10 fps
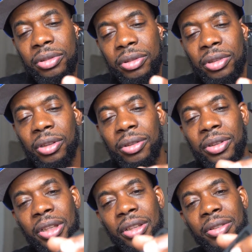
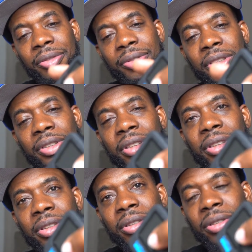Okay, it fits in
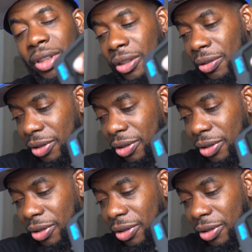there. Okay.